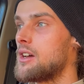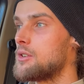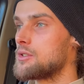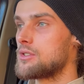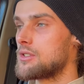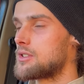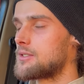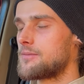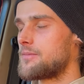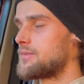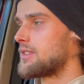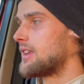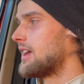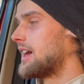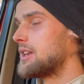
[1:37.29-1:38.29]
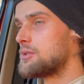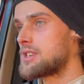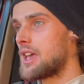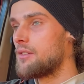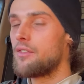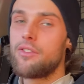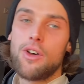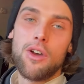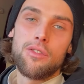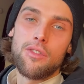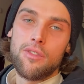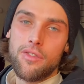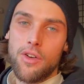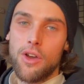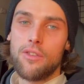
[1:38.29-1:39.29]
I was just, and he was getting further
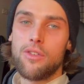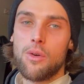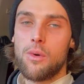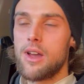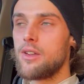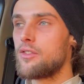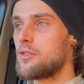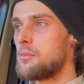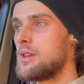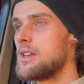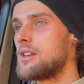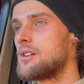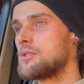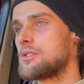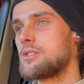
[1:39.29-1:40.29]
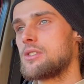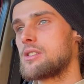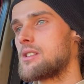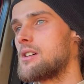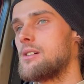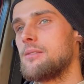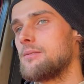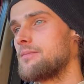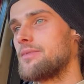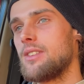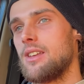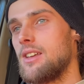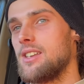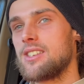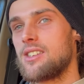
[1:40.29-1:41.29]
and further away from me and I was just like,
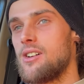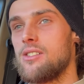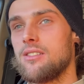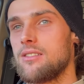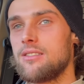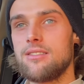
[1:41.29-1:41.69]
it's gone.